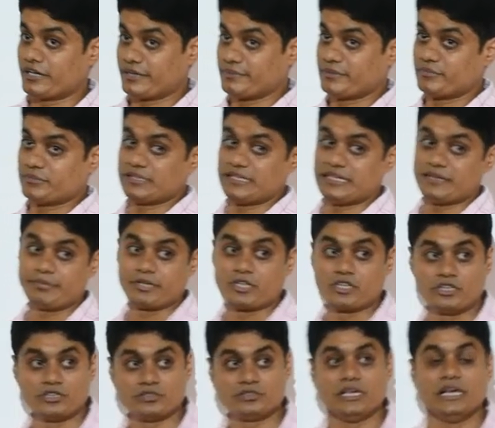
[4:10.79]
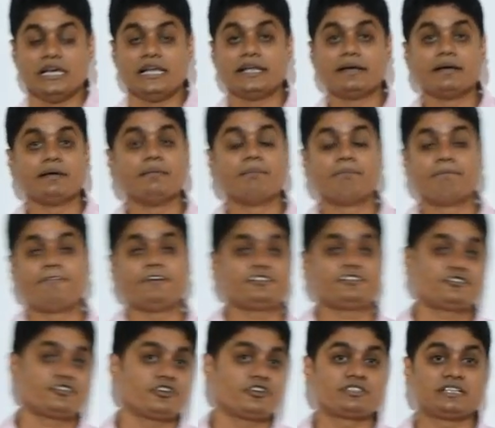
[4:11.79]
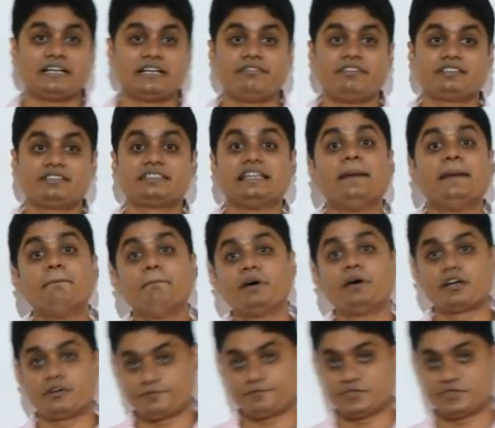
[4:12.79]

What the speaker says: remember that, because first row is always number of